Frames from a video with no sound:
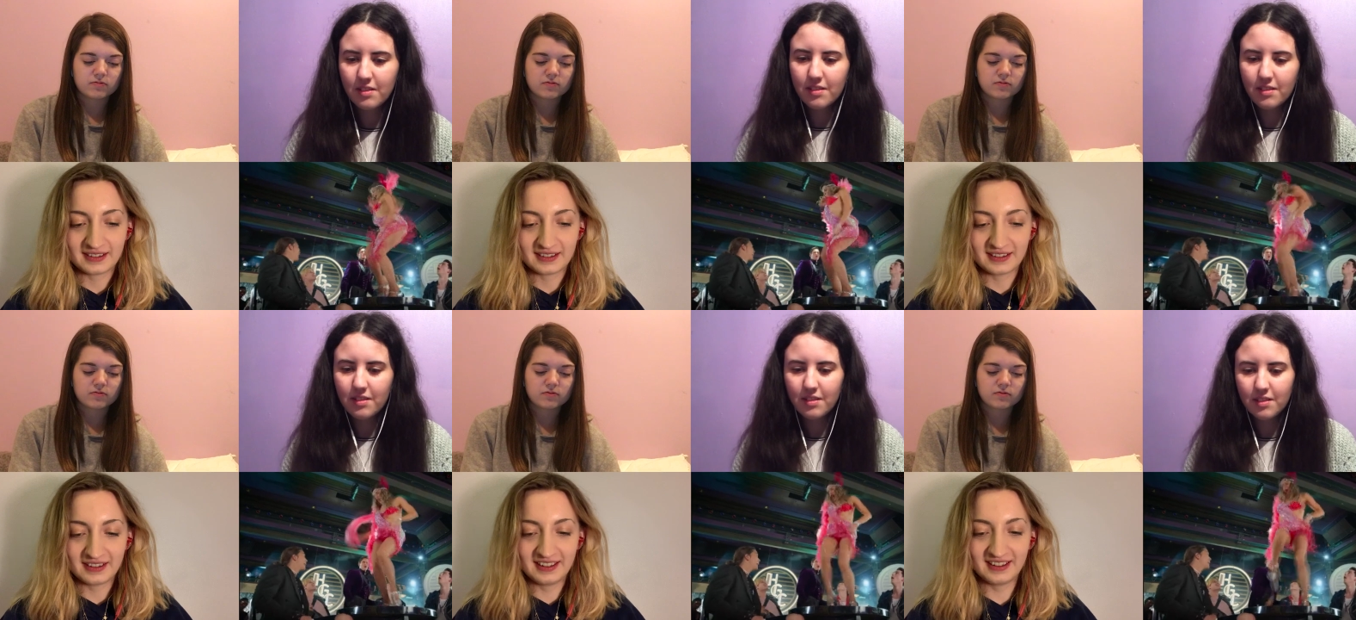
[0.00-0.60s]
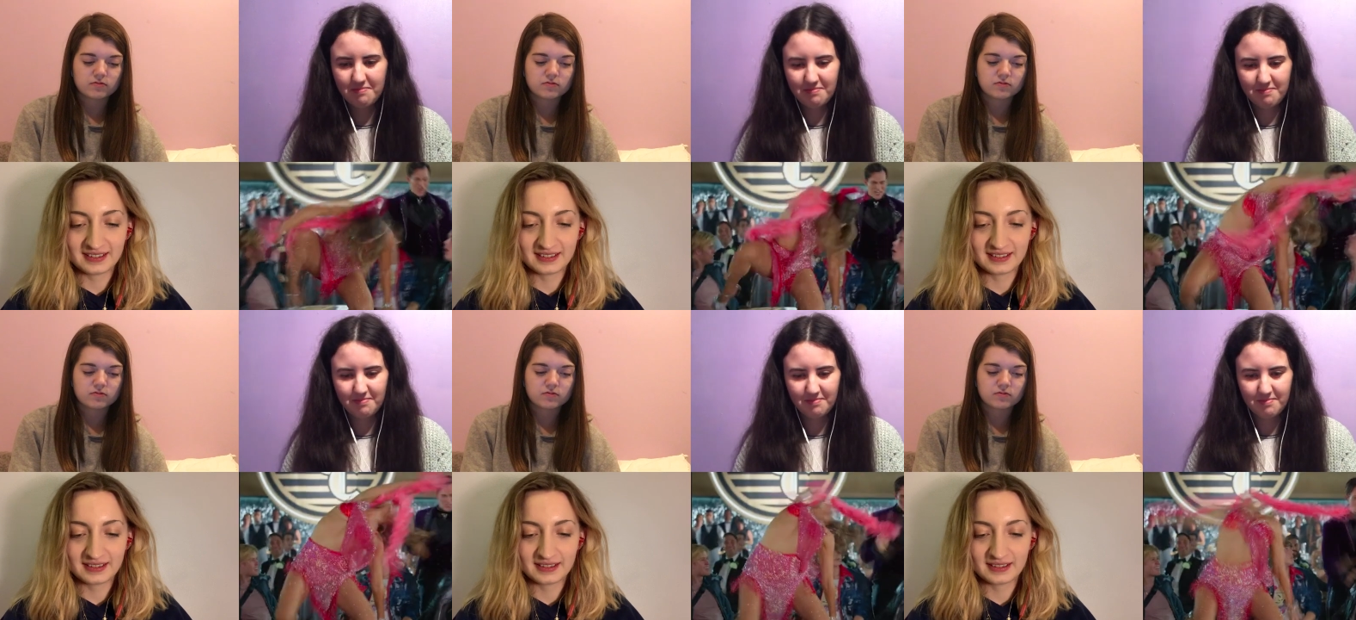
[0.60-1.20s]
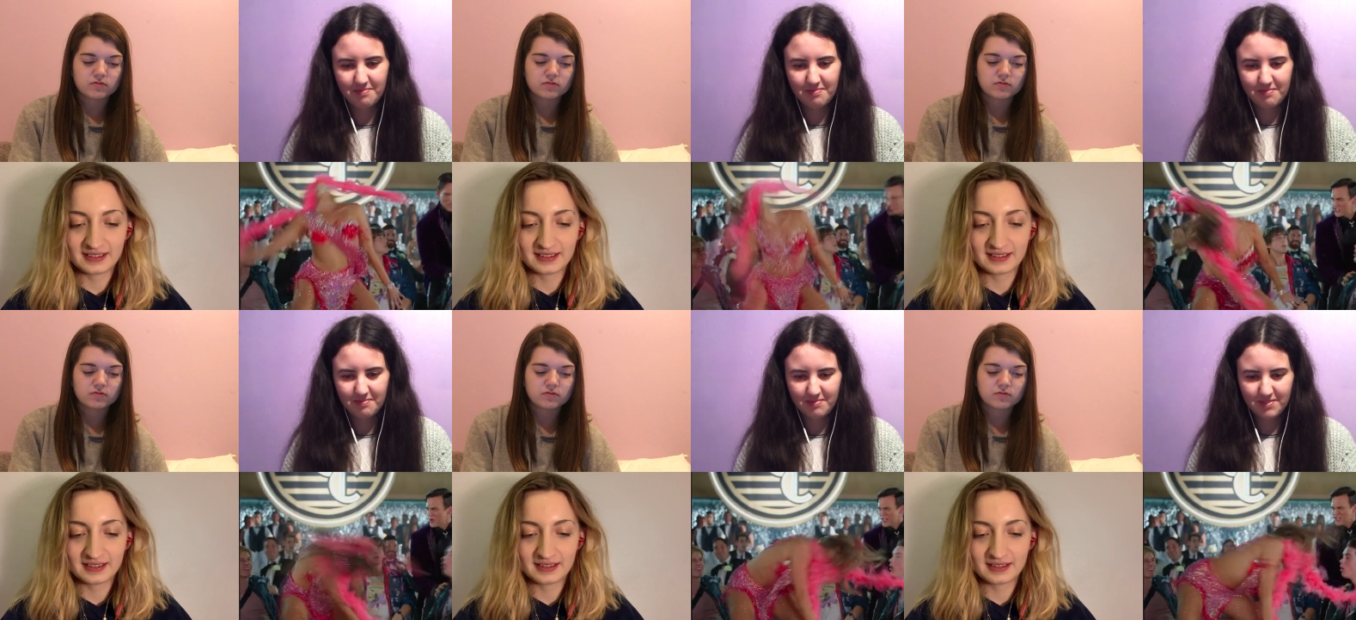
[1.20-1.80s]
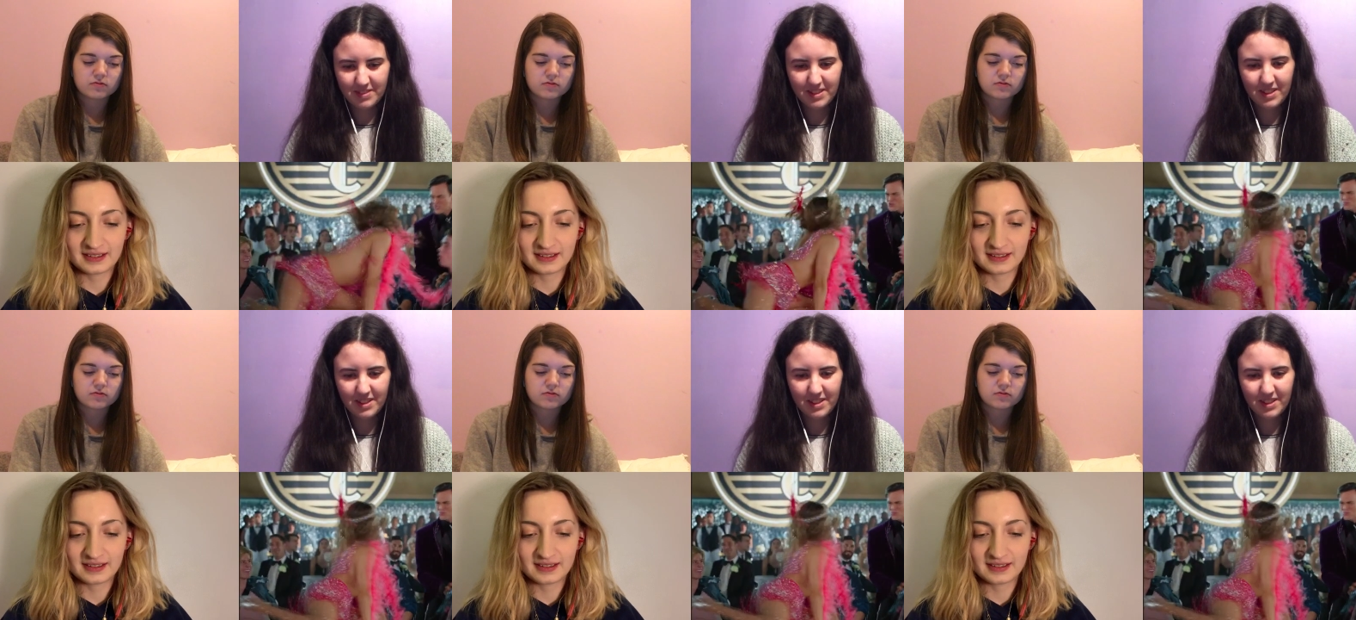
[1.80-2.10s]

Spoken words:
No one is speaking in this clip.